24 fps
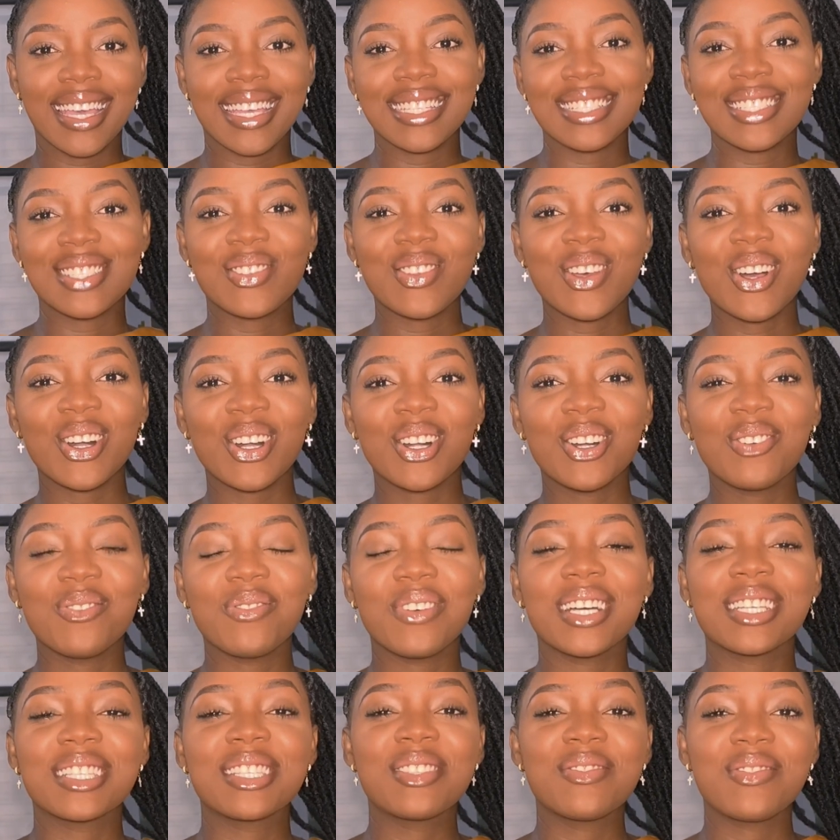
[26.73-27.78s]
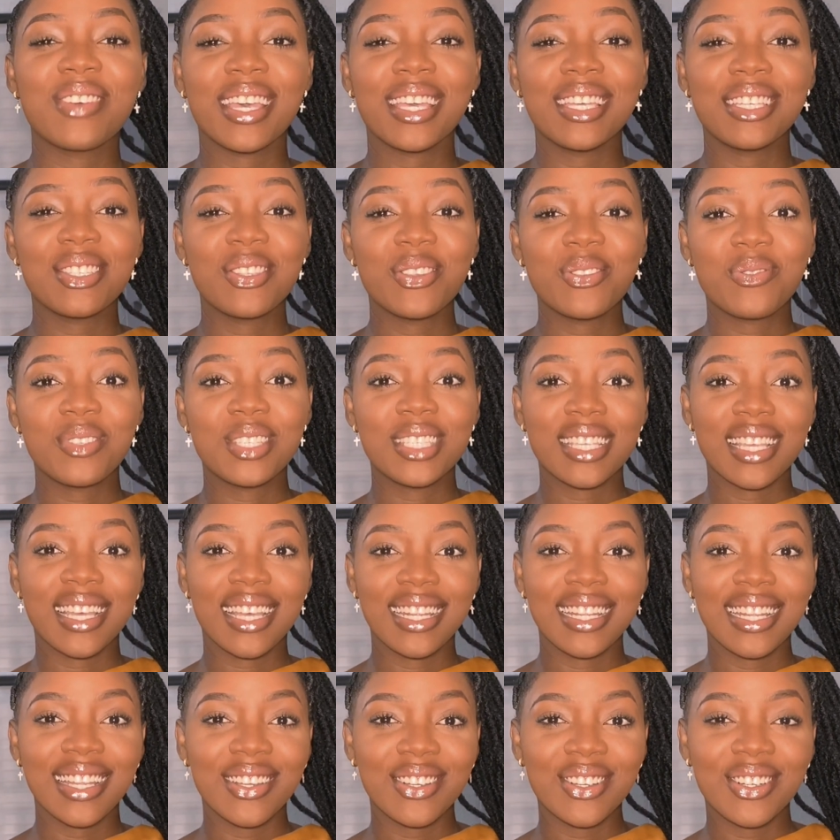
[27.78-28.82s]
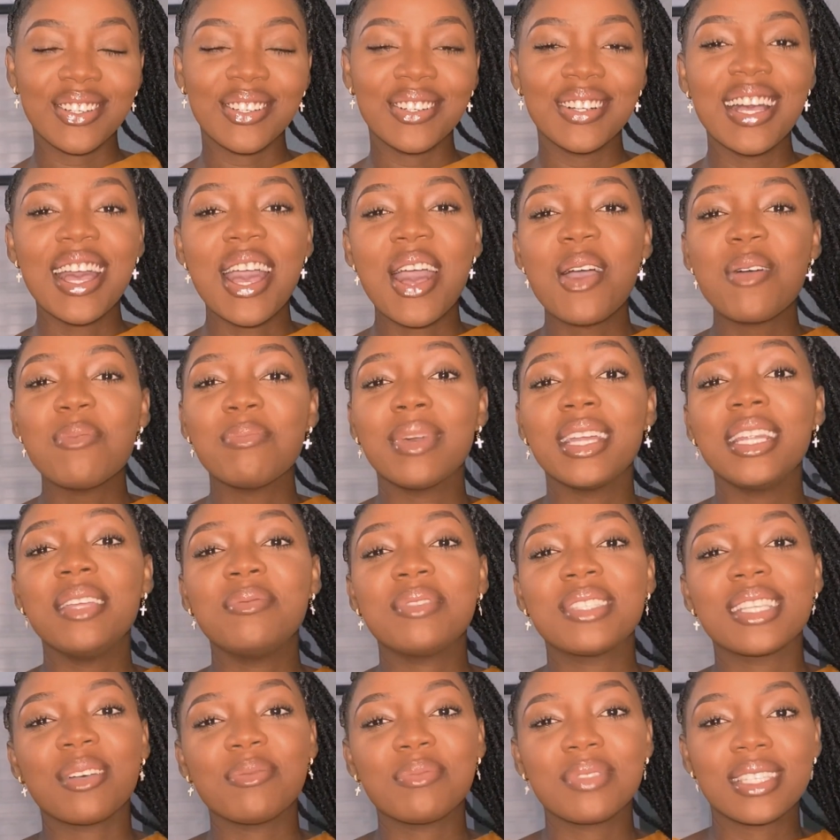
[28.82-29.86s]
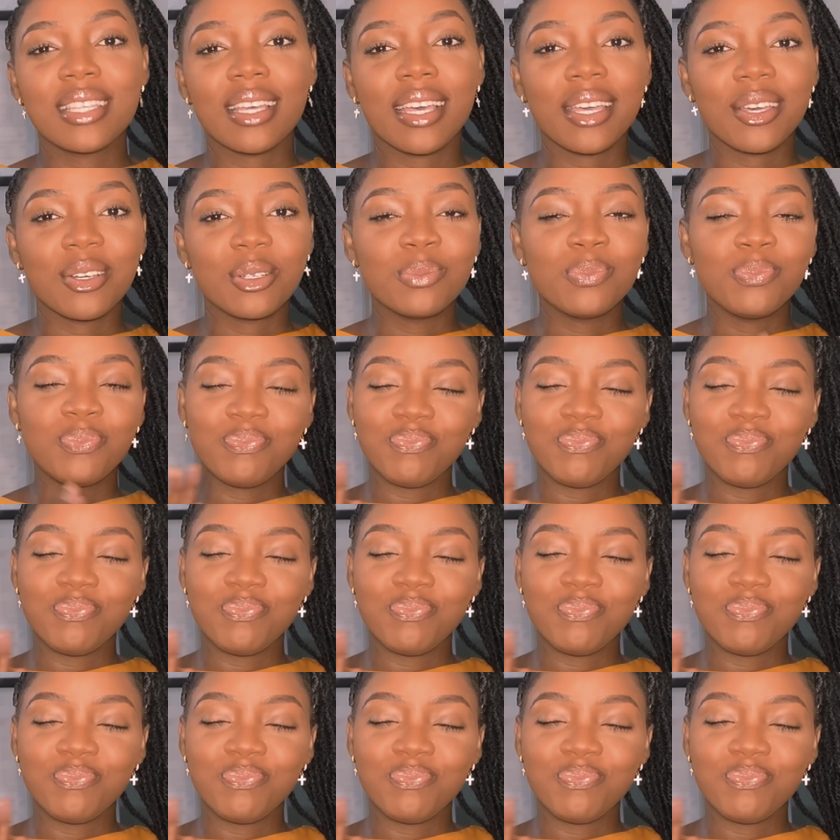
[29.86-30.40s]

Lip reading: guys, welcome back to my YouTube channel. My name is Abisayo.